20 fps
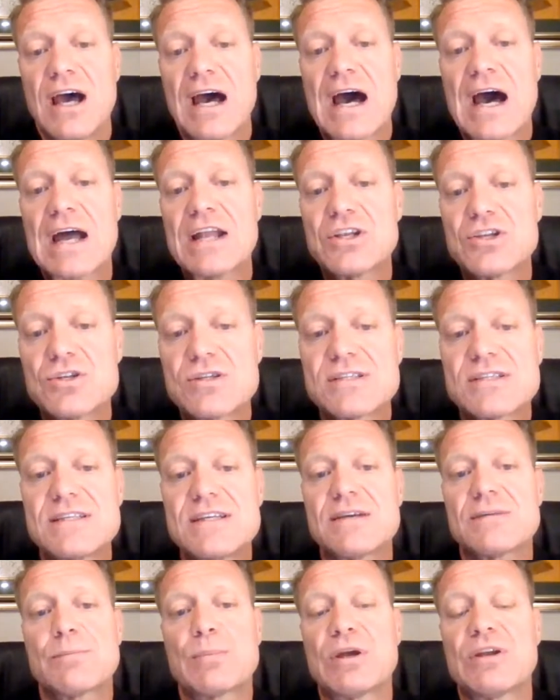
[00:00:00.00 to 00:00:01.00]
I do
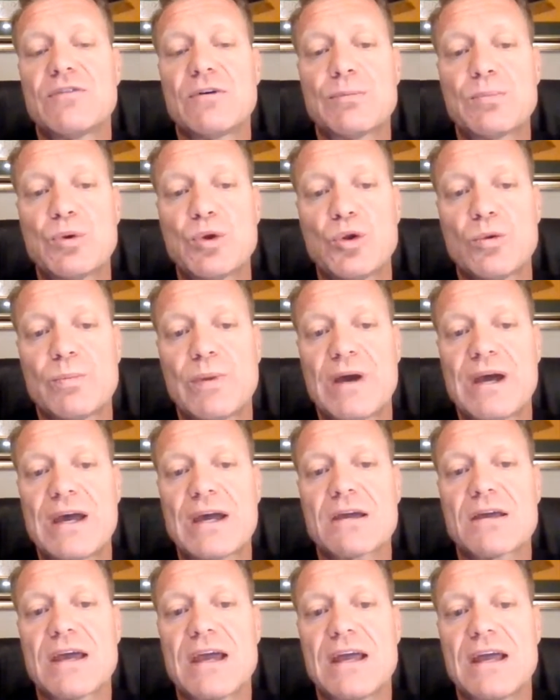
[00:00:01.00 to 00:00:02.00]
see a bit of a
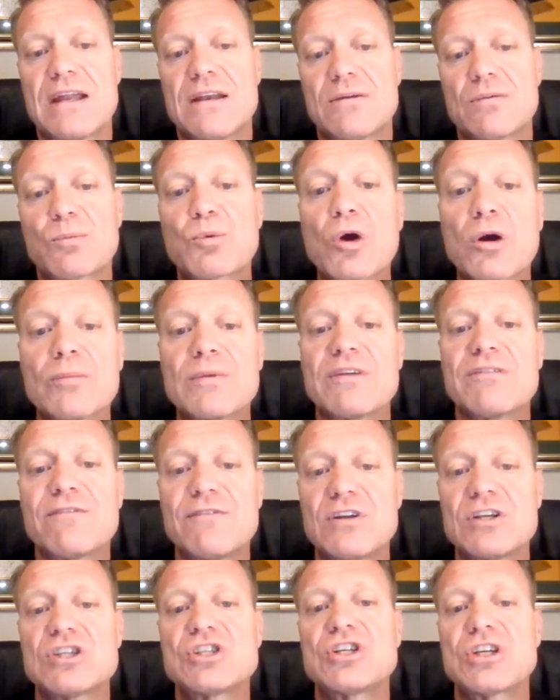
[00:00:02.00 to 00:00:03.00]
pullback, and probably
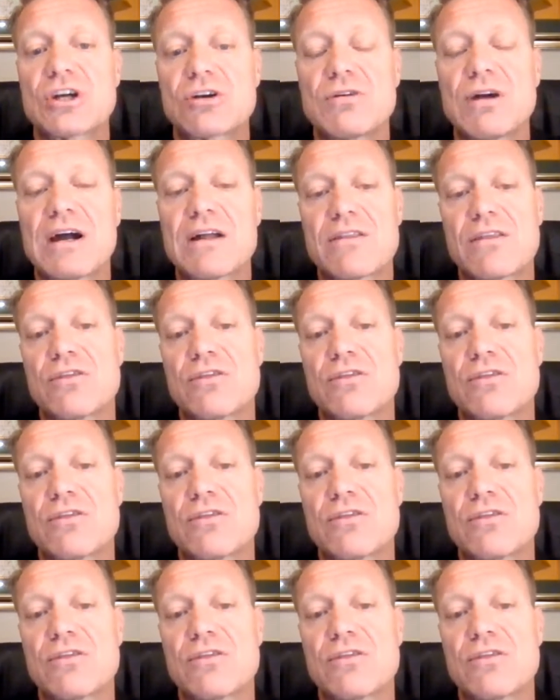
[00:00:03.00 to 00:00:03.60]
finishing around